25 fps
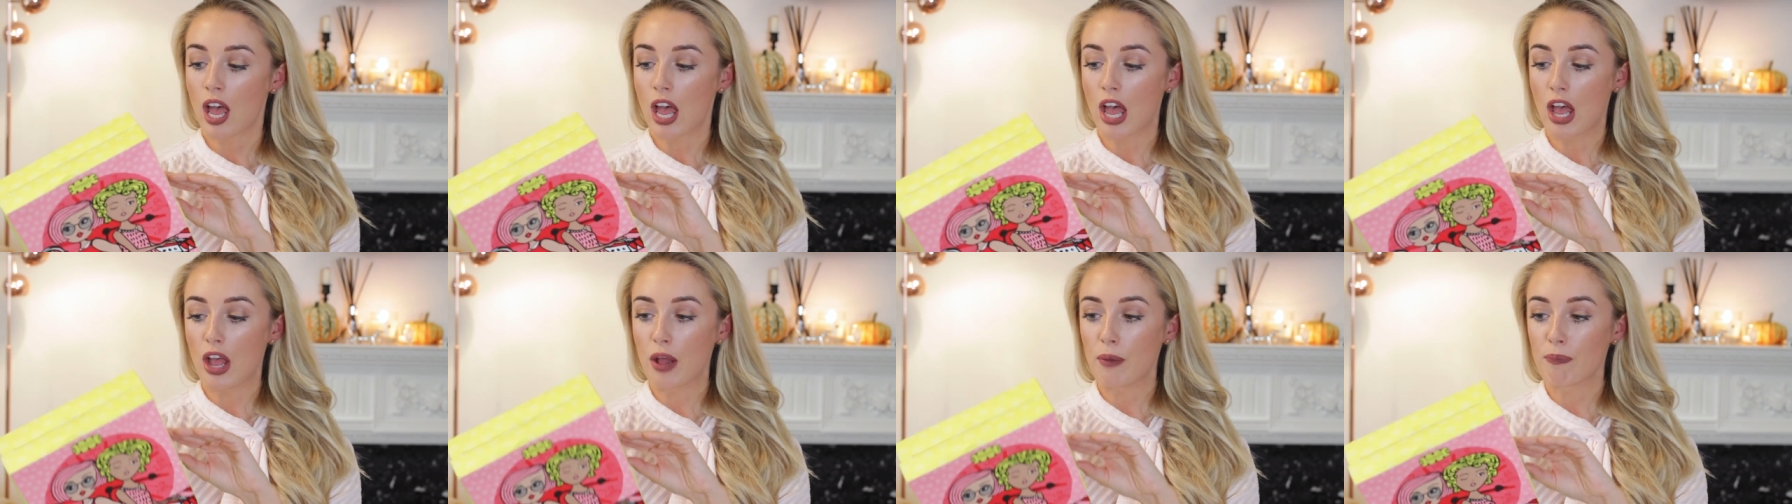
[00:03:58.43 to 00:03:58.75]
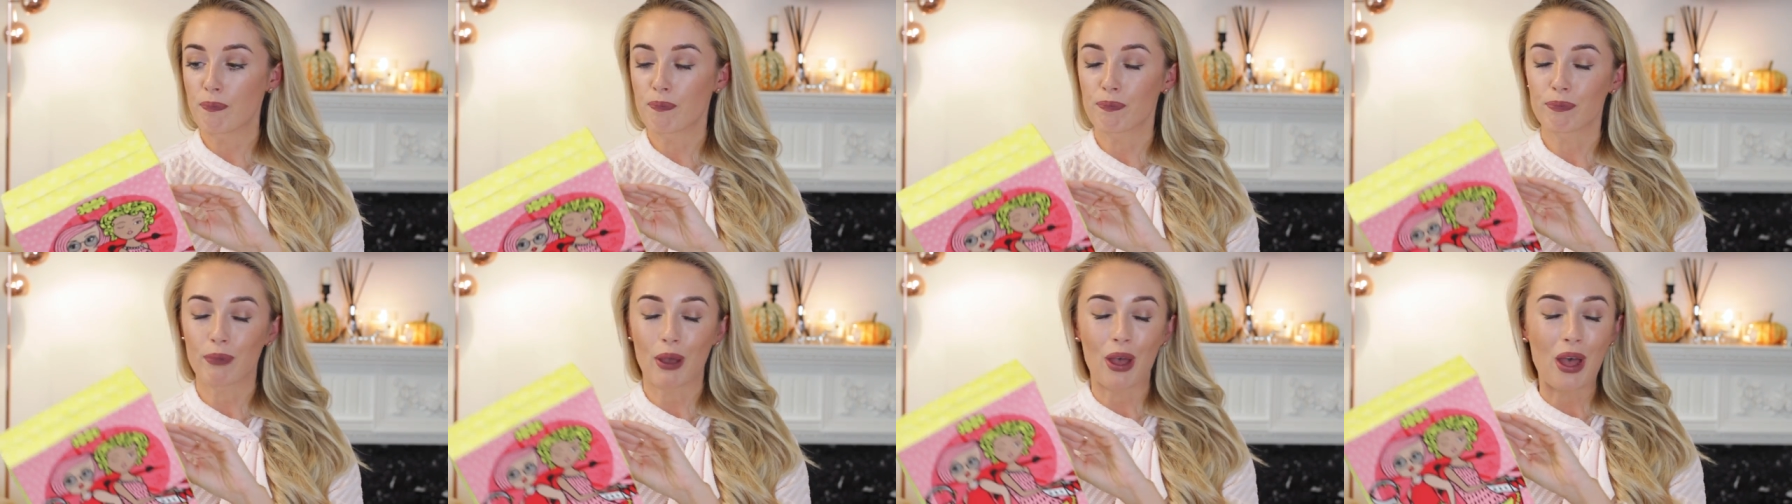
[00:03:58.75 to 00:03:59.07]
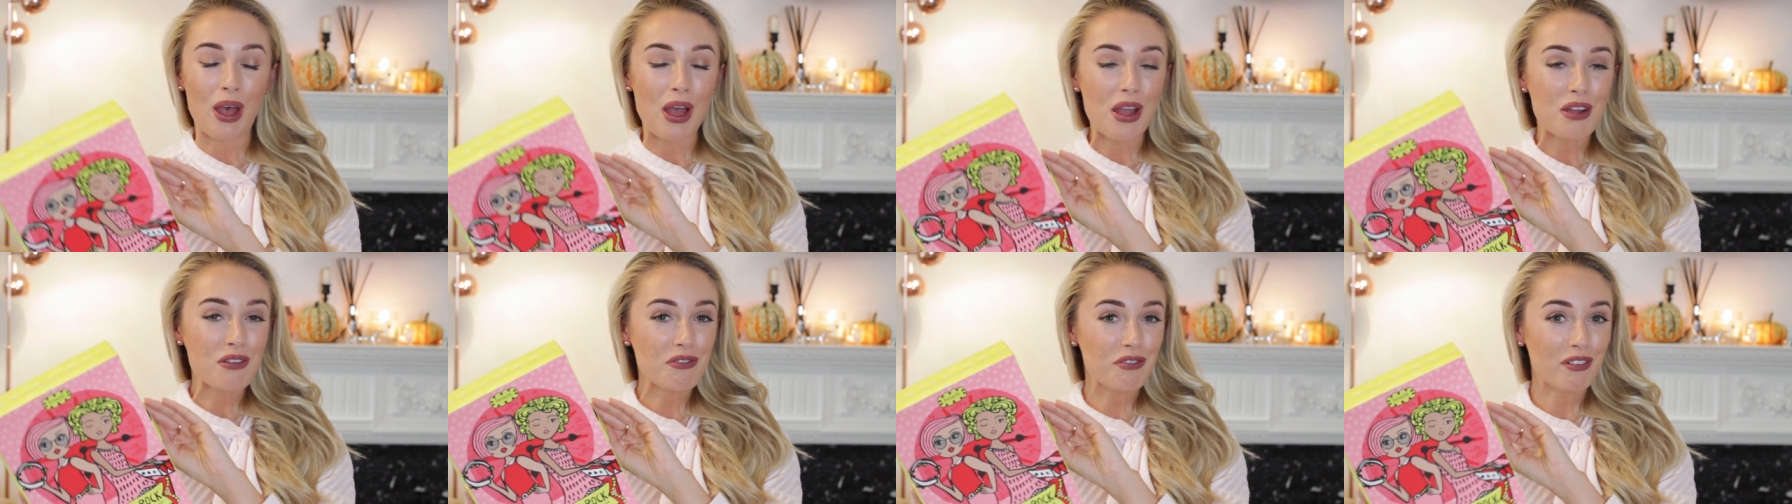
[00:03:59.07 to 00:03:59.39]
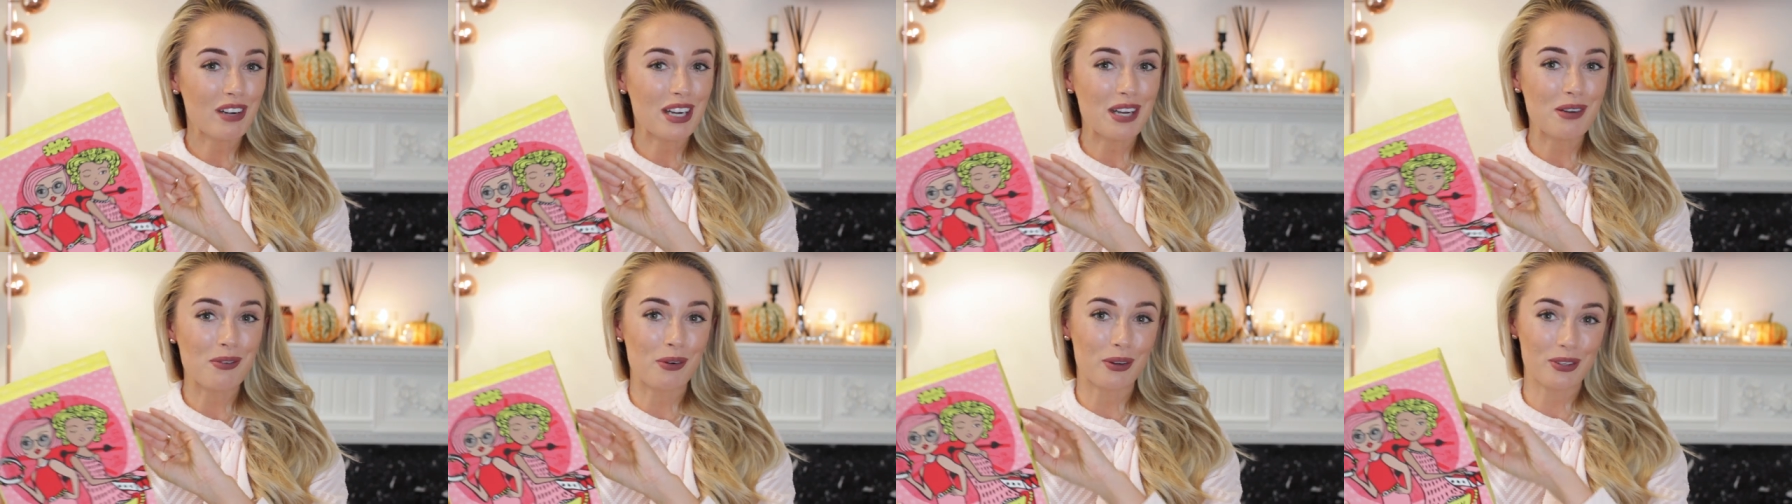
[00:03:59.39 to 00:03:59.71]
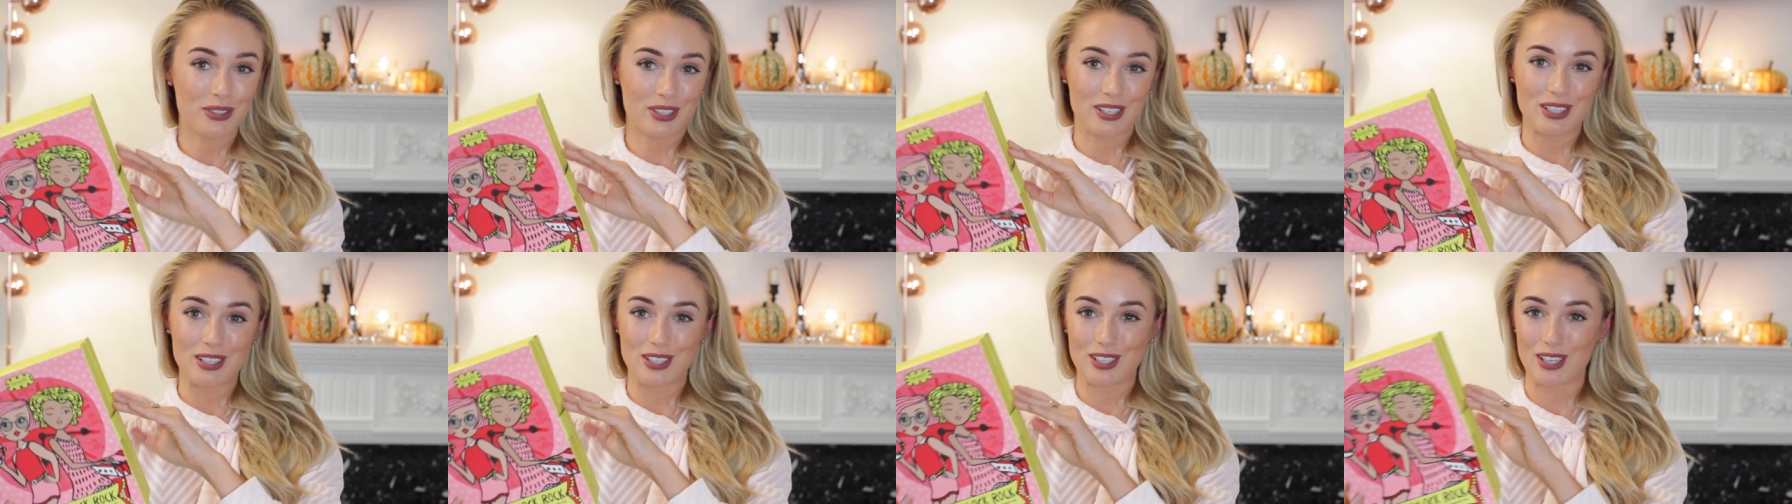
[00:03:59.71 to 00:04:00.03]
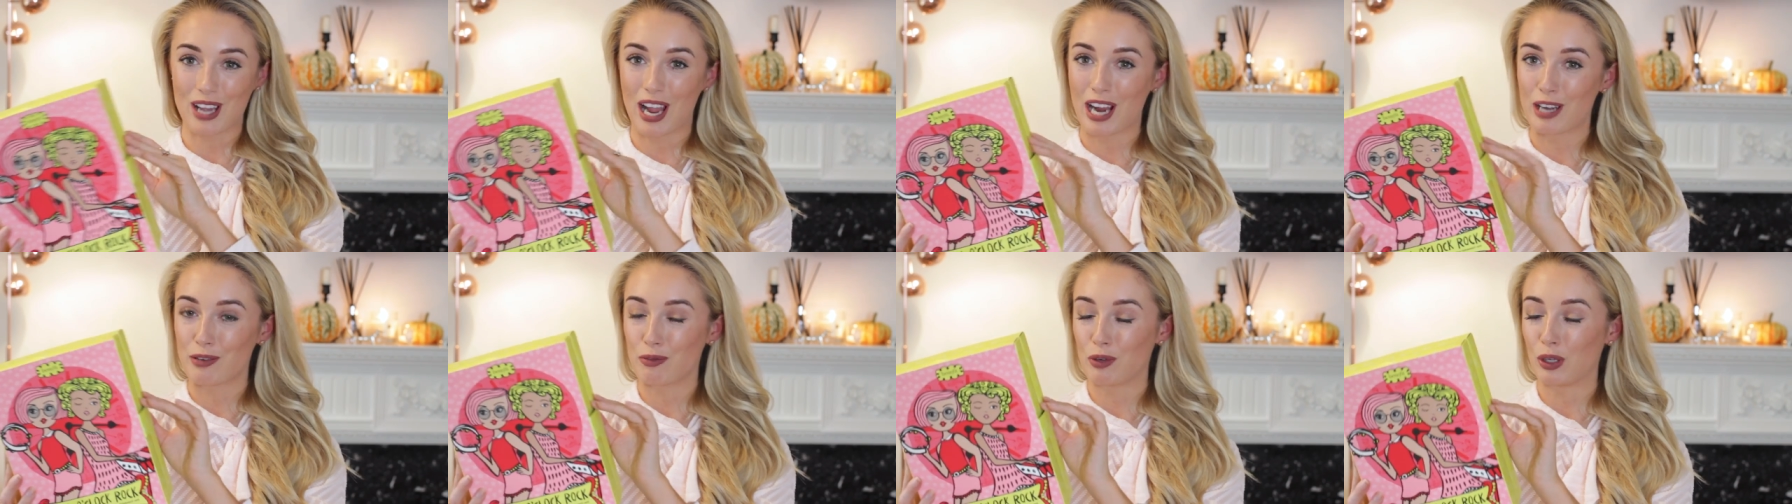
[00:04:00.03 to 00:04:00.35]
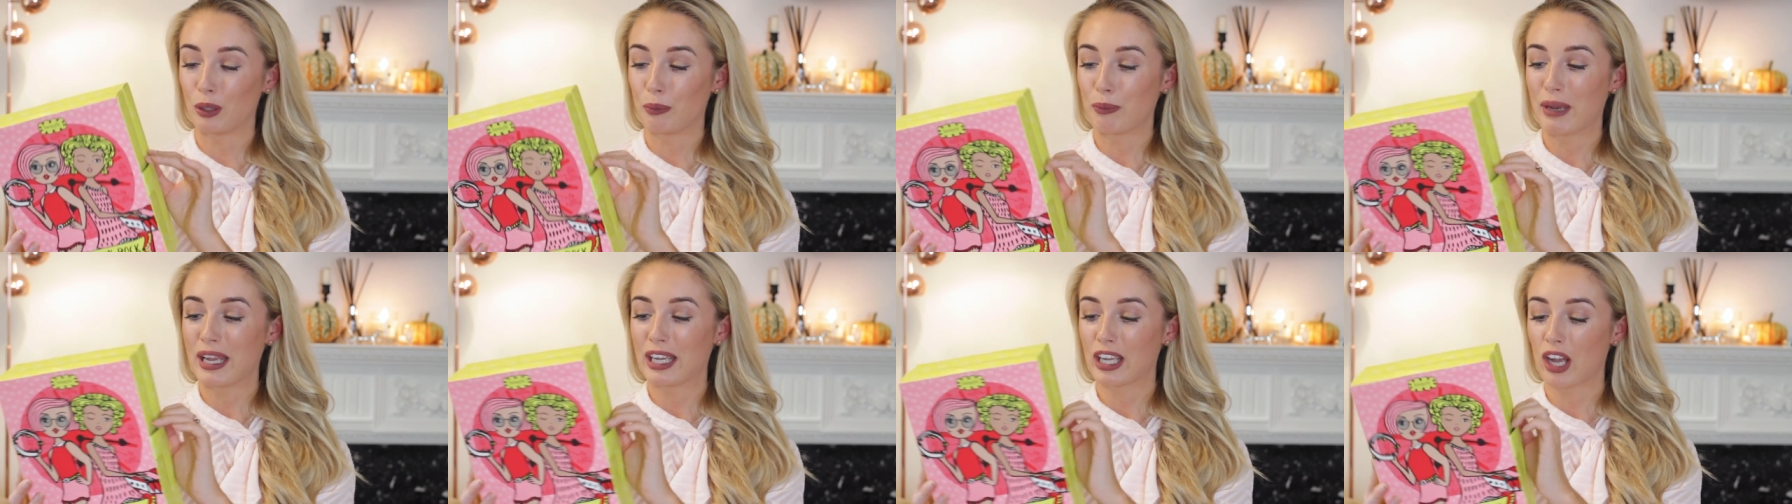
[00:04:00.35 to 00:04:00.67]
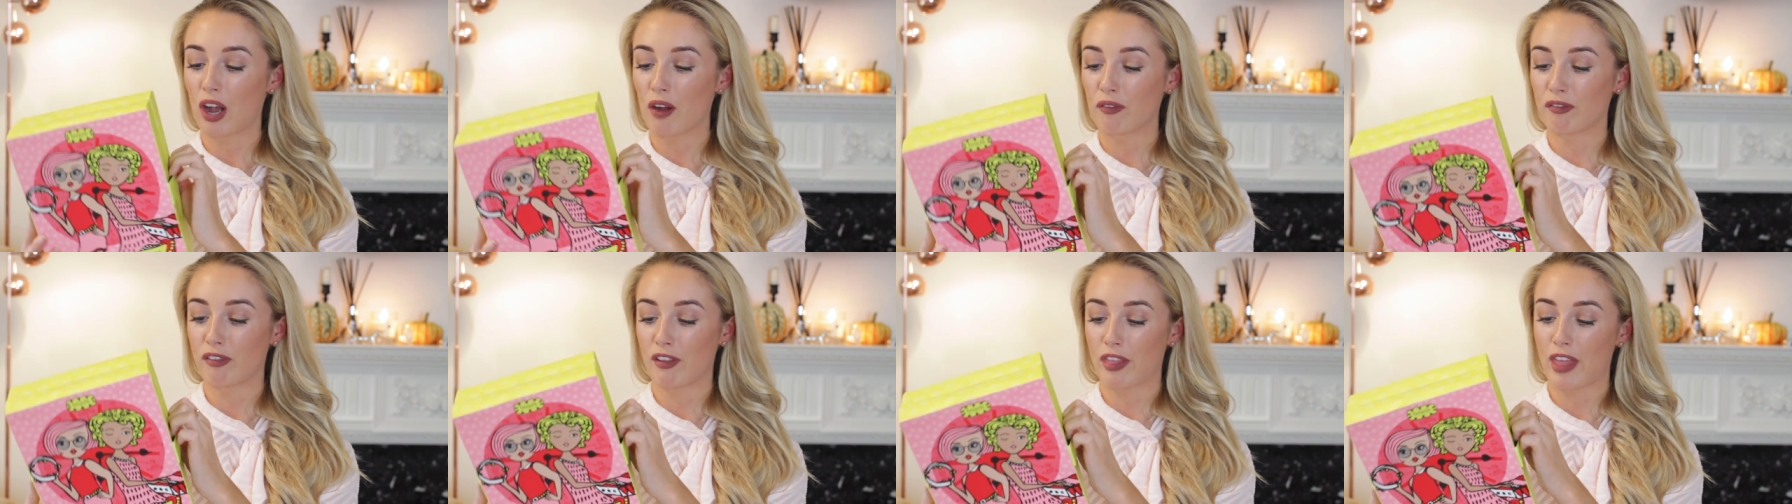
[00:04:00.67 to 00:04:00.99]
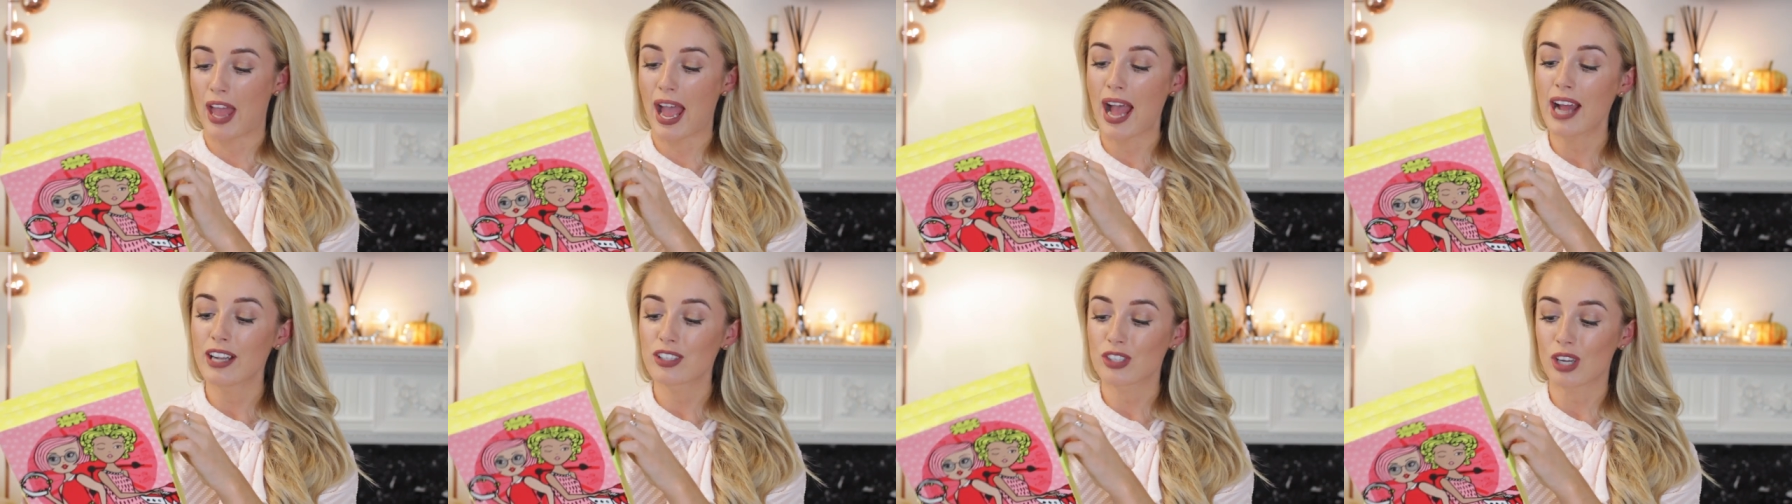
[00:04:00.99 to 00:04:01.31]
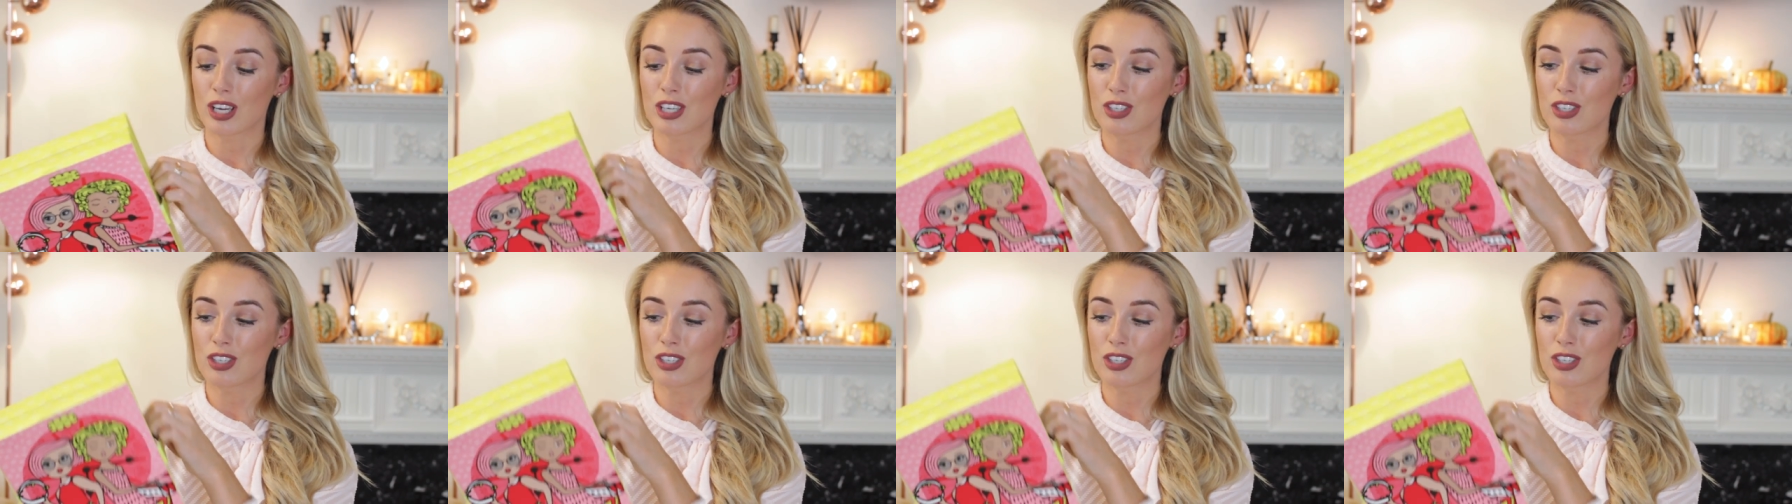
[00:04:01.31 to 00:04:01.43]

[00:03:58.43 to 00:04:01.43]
um, but hopefully what's inside will make up for that.